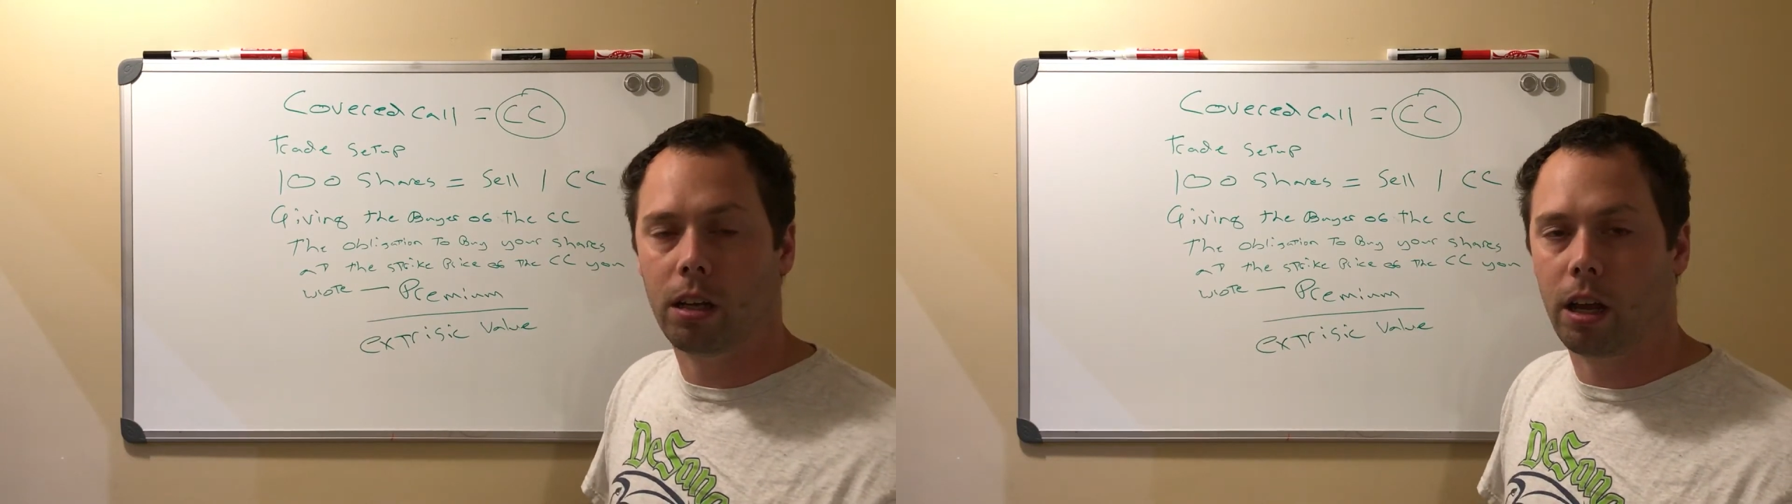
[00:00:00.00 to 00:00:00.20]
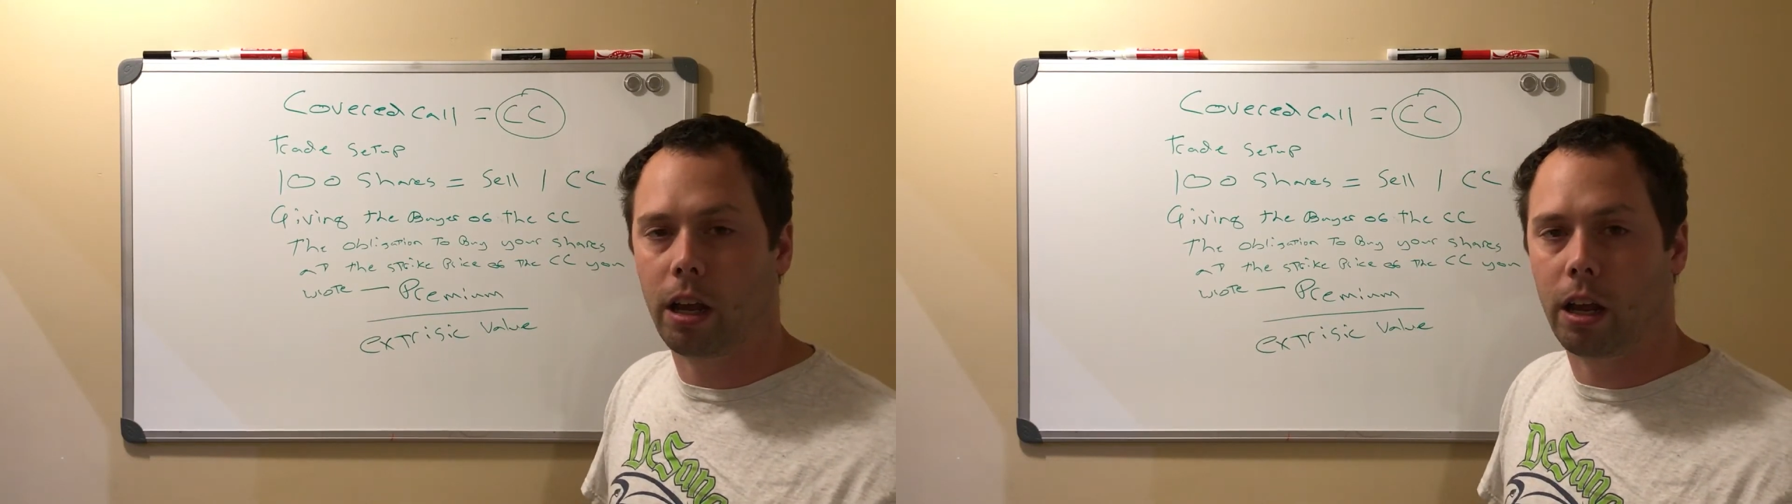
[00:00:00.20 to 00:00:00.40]

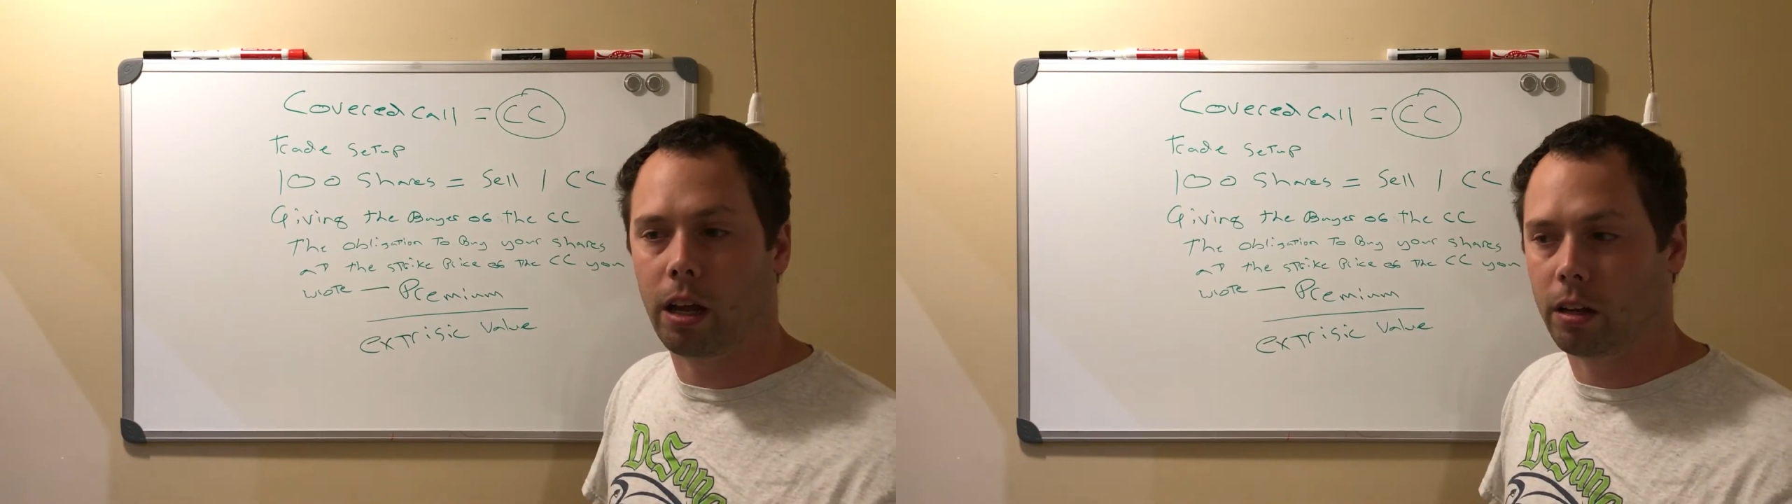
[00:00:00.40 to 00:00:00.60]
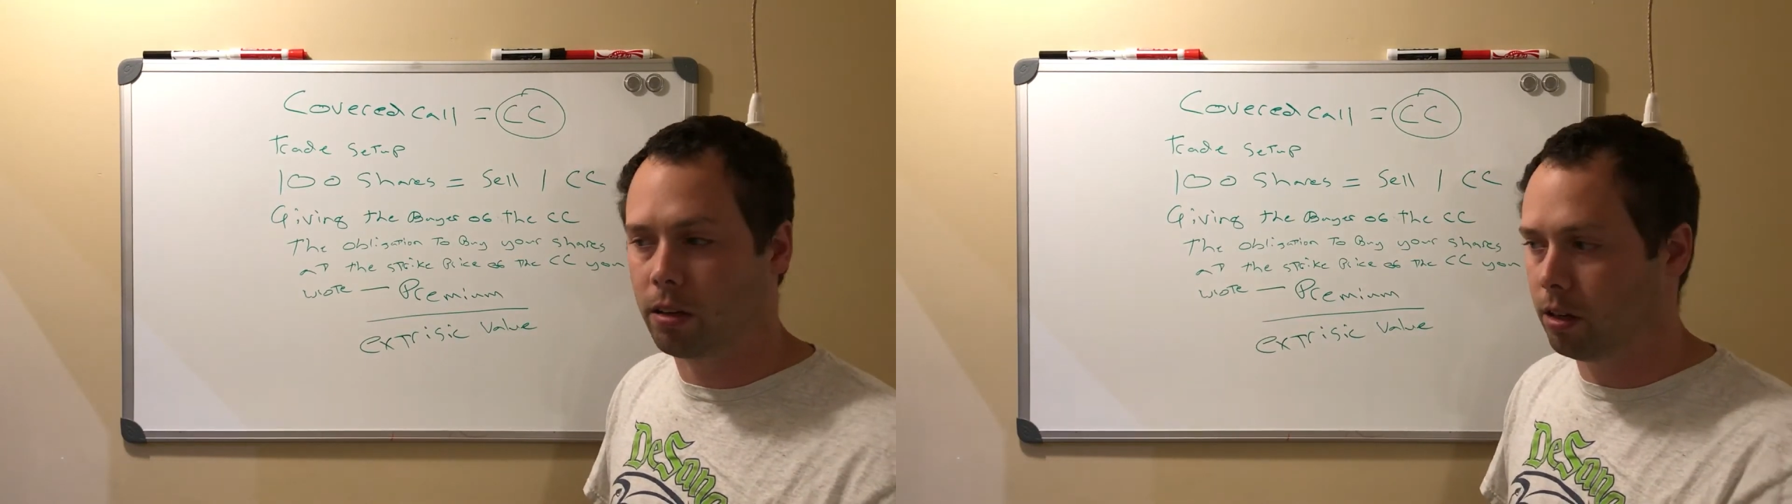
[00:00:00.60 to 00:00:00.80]

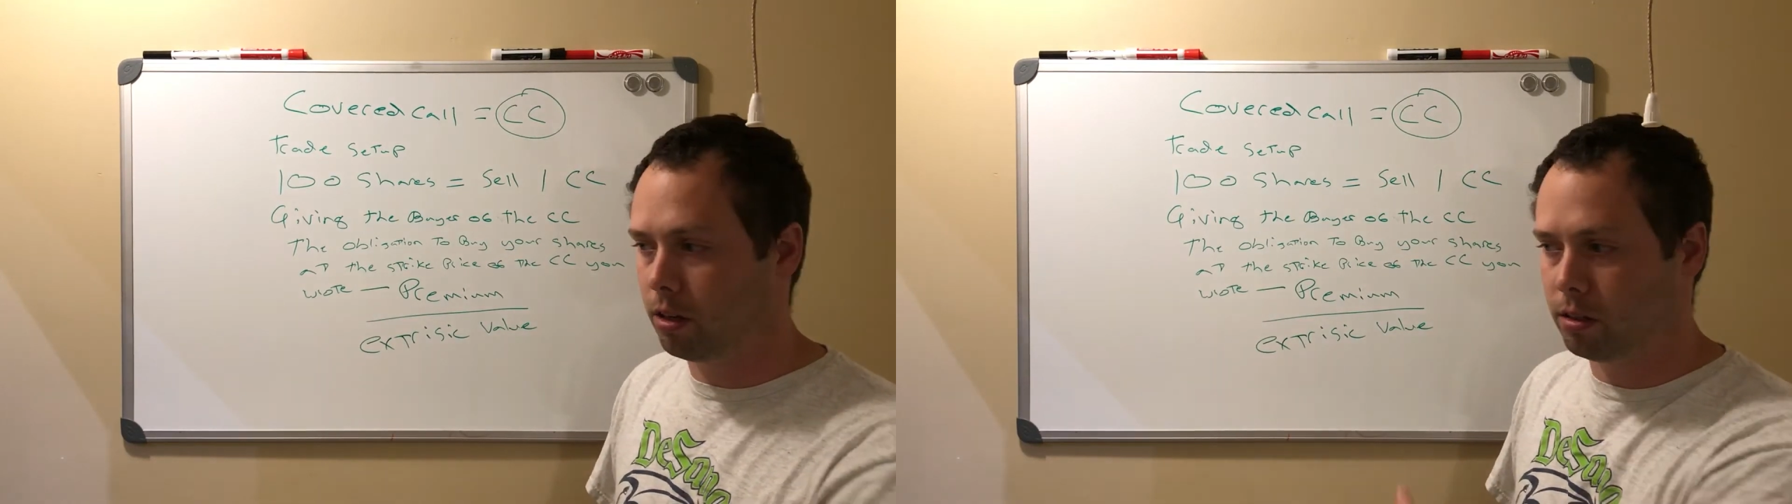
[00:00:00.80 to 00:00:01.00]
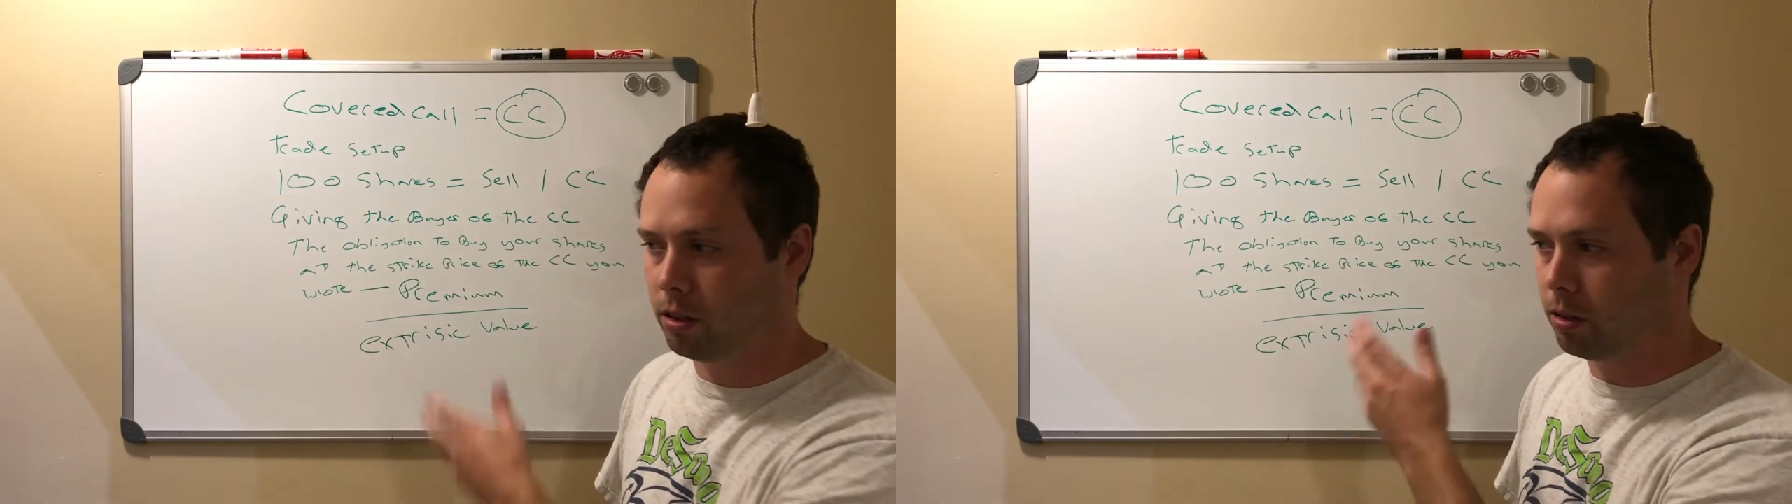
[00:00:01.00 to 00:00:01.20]
and
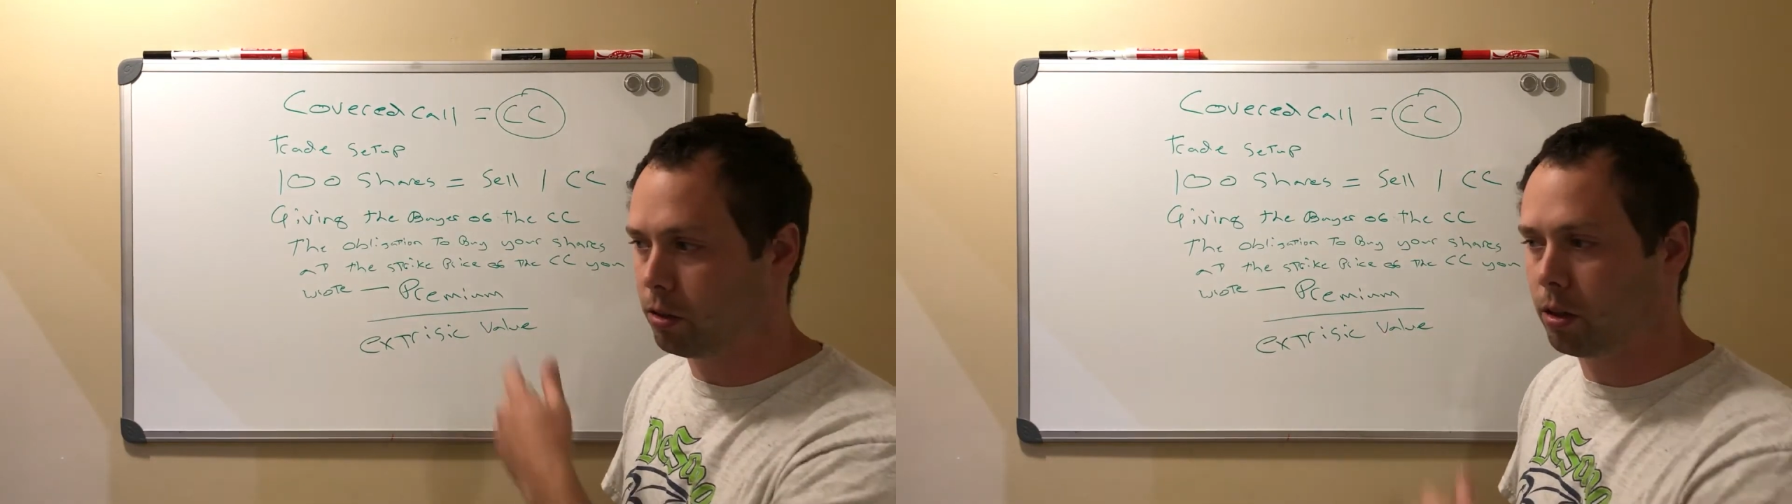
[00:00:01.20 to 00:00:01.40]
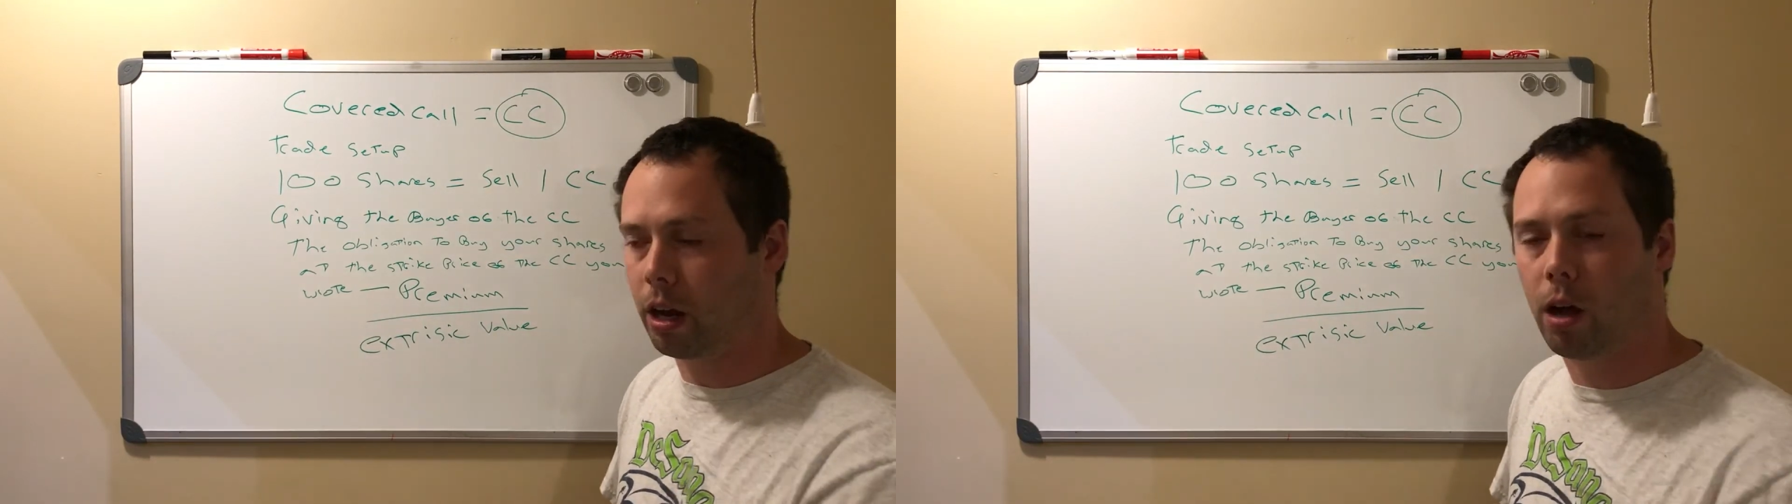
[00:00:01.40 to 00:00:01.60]
you're like,